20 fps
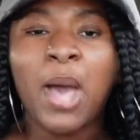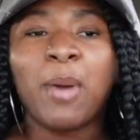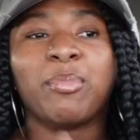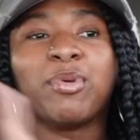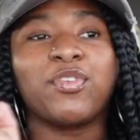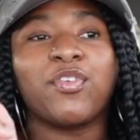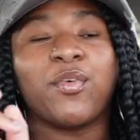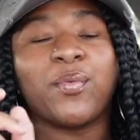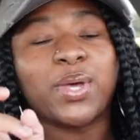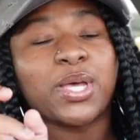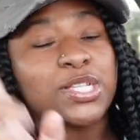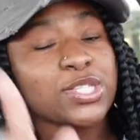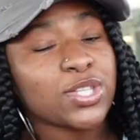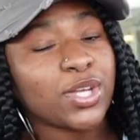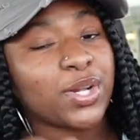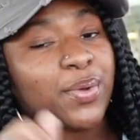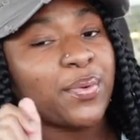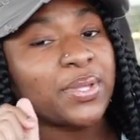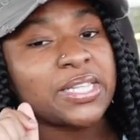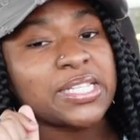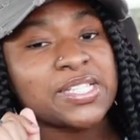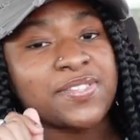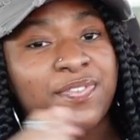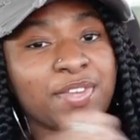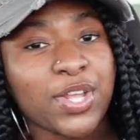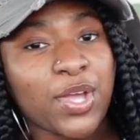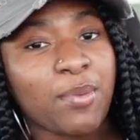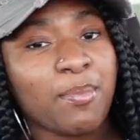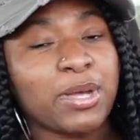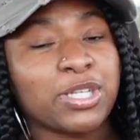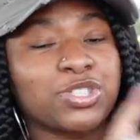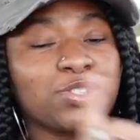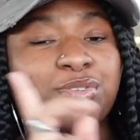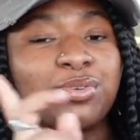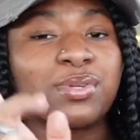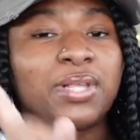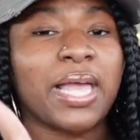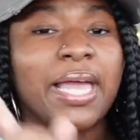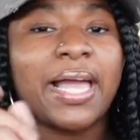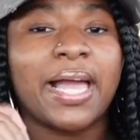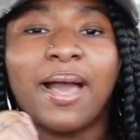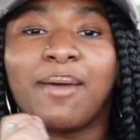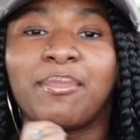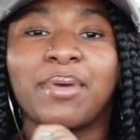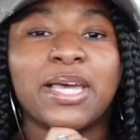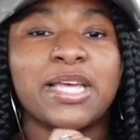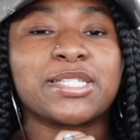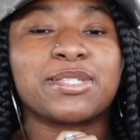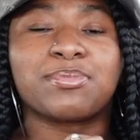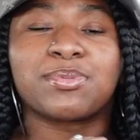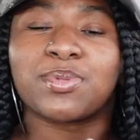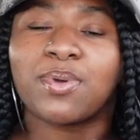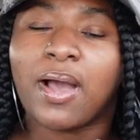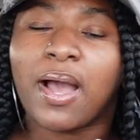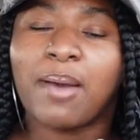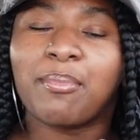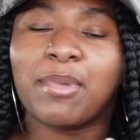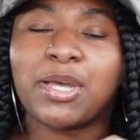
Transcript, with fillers: Before we get started with this video, make sure you like, comment, and subscribe.